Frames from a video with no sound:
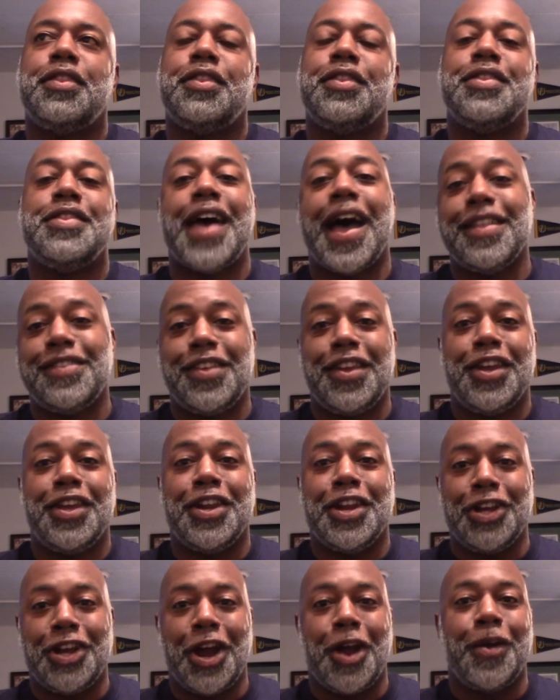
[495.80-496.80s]
that
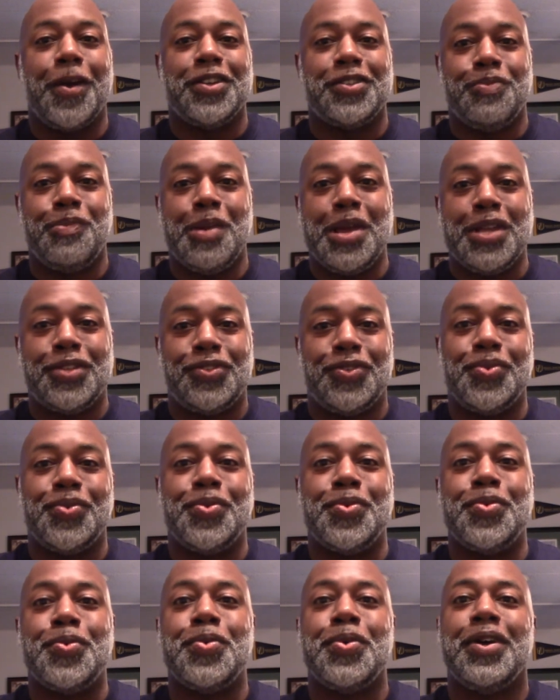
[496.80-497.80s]
didn't encourage me
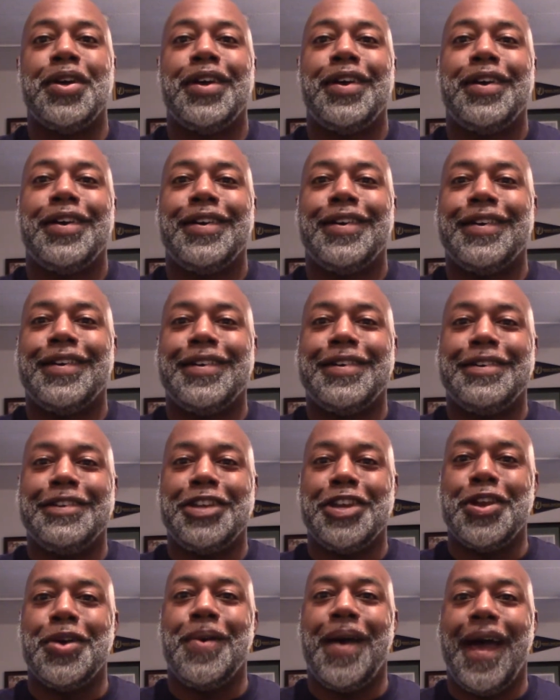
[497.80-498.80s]
to,
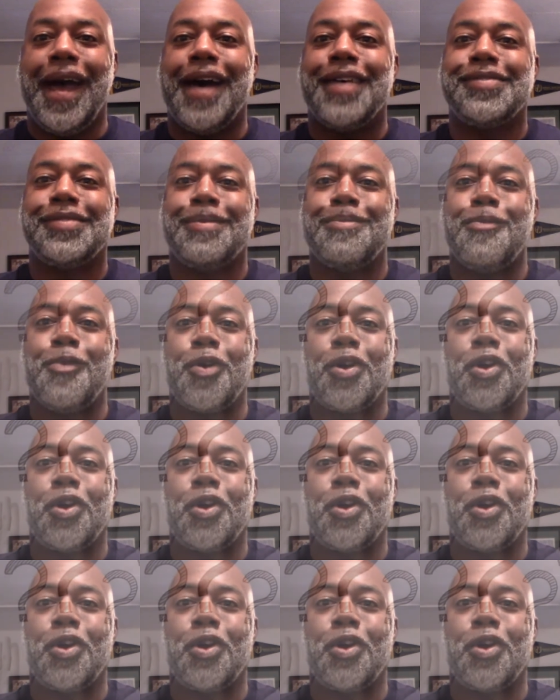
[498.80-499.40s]
ask more